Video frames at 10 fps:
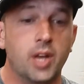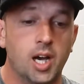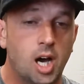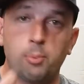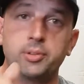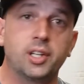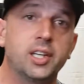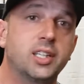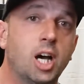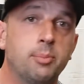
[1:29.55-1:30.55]
I'll put the
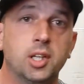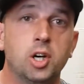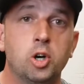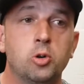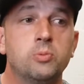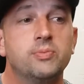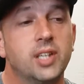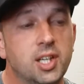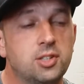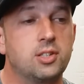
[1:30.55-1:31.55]
link down below.
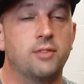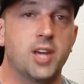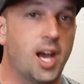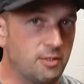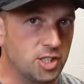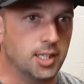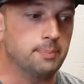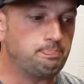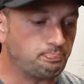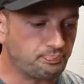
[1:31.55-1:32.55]
It's if you haven't seen it.